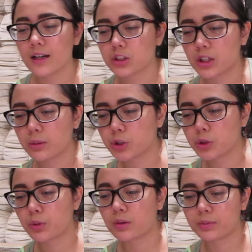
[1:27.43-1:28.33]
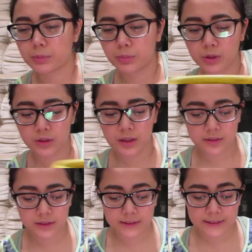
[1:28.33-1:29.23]
I should probably put that
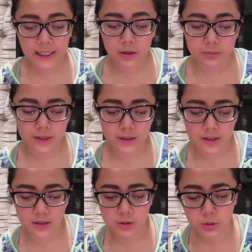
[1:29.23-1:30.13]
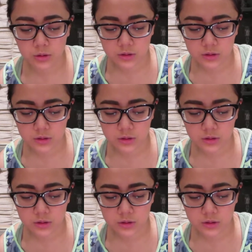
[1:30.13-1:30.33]
down below.